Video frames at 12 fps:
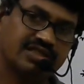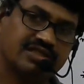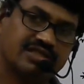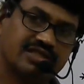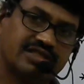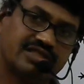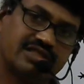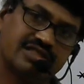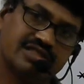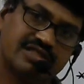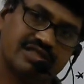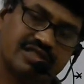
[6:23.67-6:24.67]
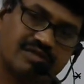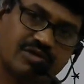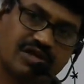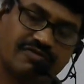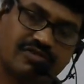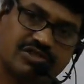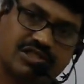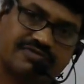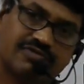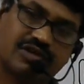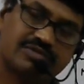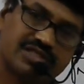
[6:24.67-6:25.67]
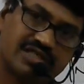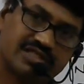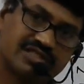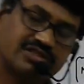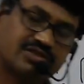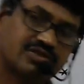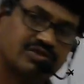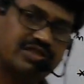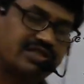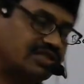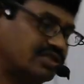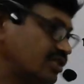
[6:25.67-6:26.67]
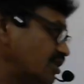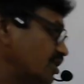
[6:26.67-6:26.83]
then number of resonance forms increases so that